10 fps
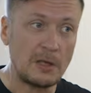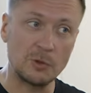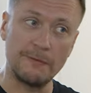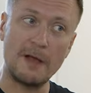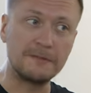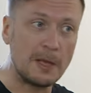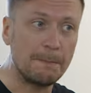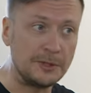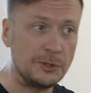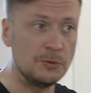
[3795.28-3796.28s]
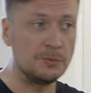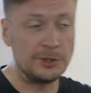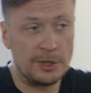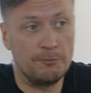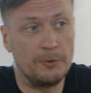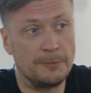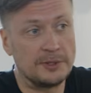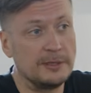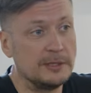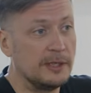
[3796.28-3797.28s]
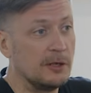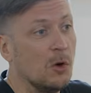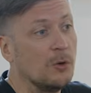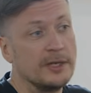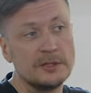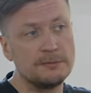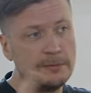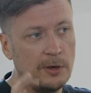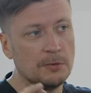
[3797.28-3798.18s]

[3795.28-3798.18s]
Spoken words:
So we have sub-issues which are represented in code as,